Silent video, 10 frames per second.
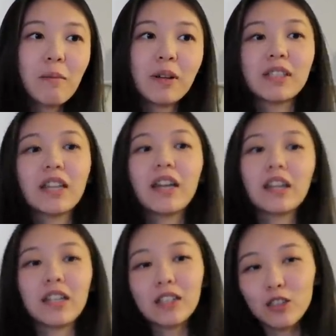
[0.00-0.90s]
But it's like, I
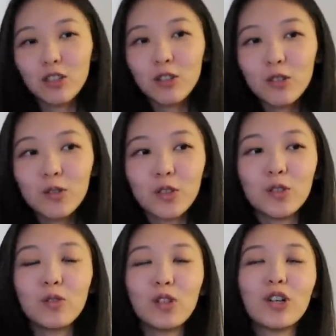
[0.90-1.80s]
get to,
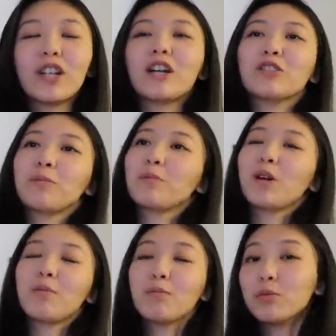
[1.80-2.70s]
you learn how to
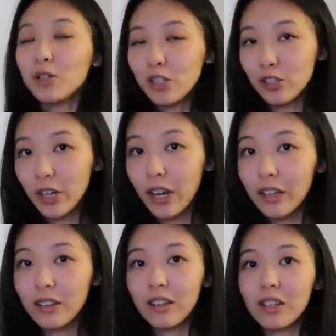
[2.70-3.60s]

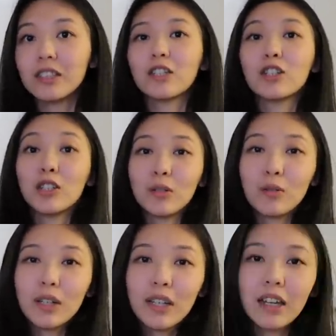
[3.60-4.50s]
appreciate the things that you're
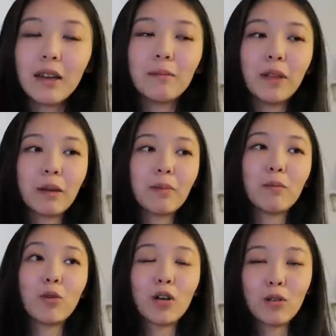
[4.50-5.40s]
doing and like
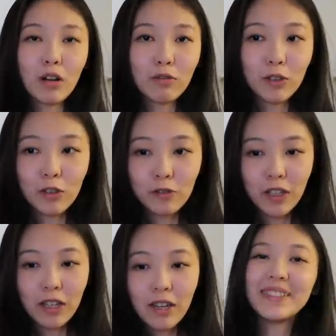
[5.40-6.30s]
be more grateful of
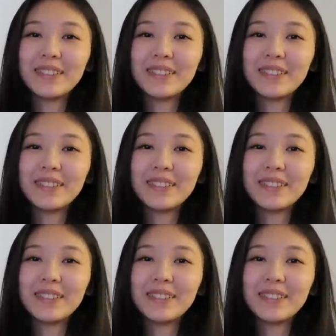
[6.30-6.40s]
it.